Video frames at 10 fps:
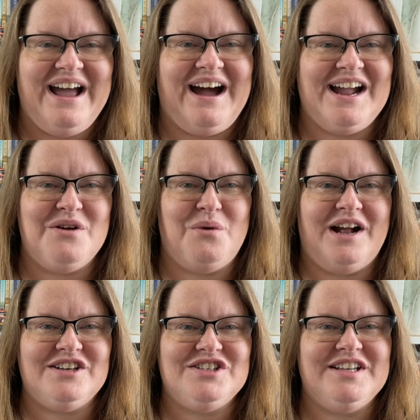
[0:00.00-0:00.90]
I
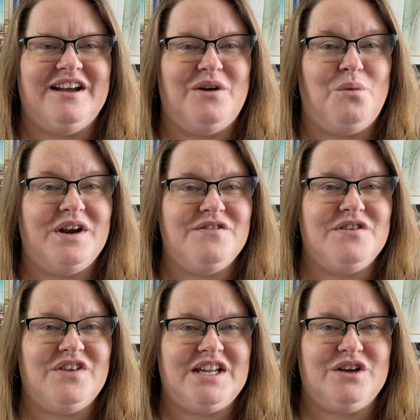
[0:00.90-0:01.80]
watched uh, one of the
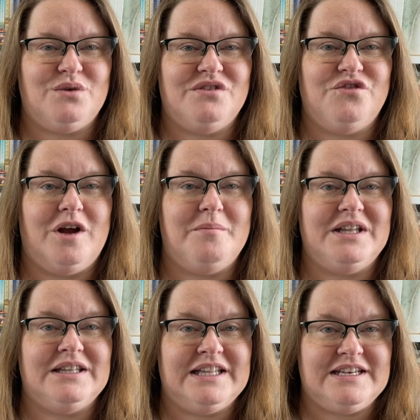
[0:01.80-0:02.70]
videos from
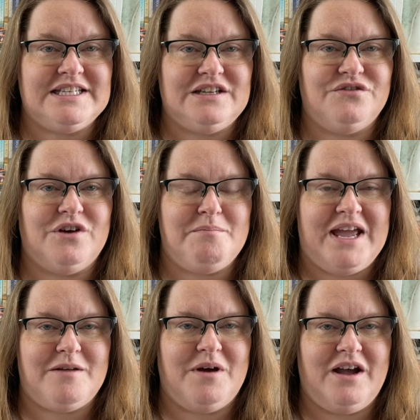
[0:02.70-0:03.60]
Lindy from
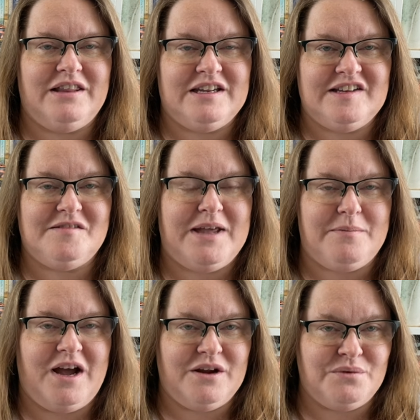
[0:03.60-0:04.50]
Magpie, Lindy's
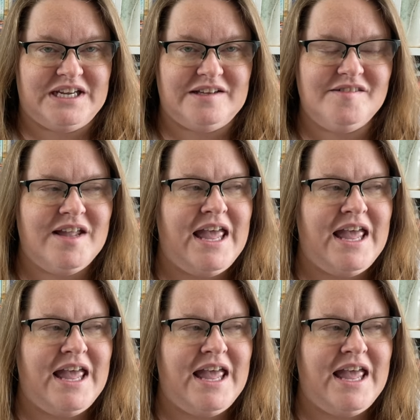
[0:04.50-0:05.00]
Magpie Reads,